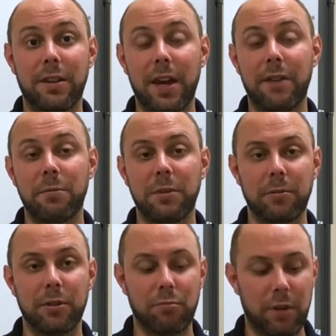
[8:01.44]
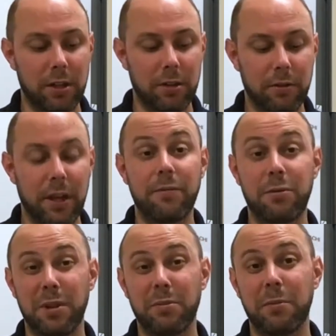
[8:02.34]
that they have to be able to swallow, they have
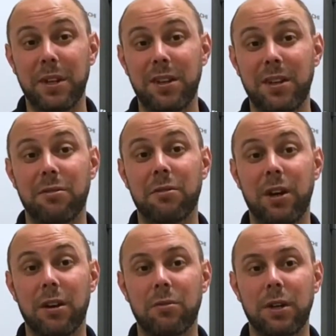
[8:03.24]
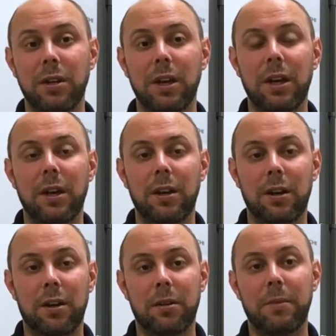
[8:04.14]
to be able to maintain their own airway,
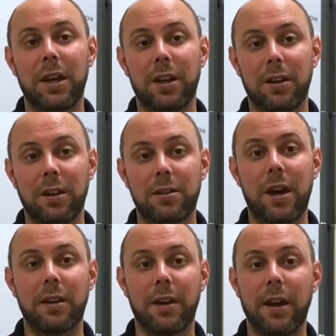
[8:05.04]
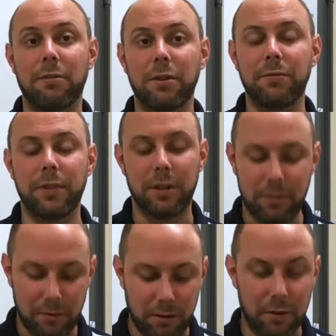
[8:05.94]
and an intact gag
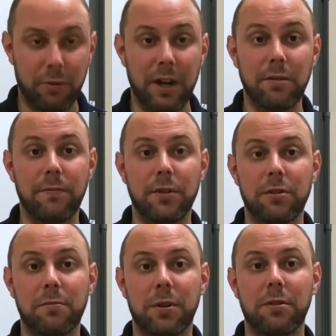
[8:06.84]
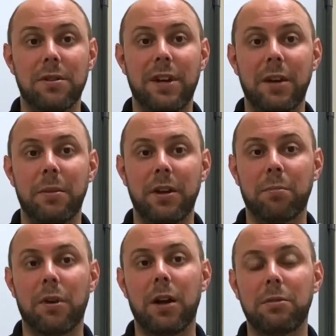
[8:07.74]
reflex. Otherwise, if they're experiencing a
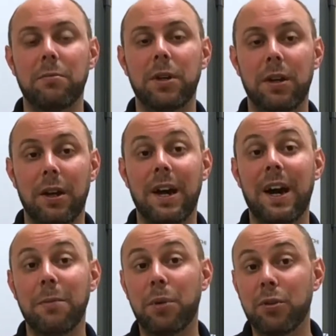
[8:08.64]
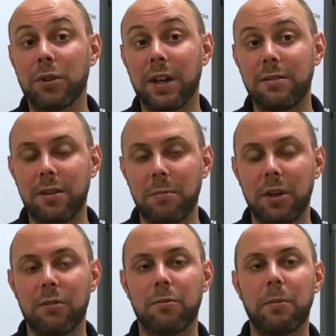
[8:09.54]
diabetic problem,
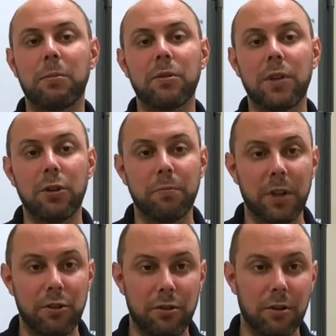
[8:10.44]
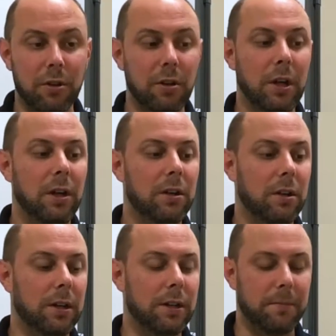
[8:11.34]
hypoglycemia, remember low blood sugar,
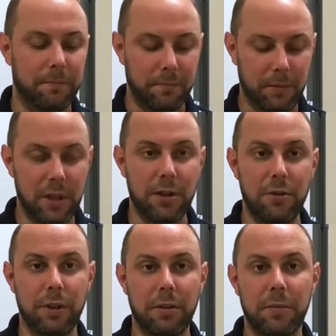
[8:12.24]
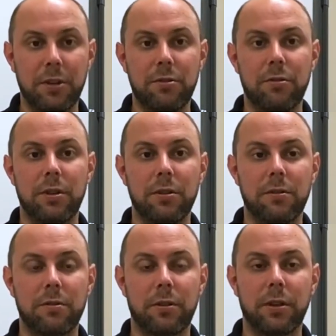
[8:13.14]
then you can administer
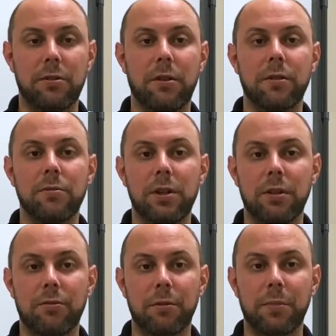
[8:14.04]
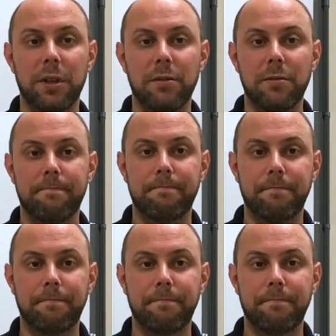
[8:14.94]
this as long as all those things are in place.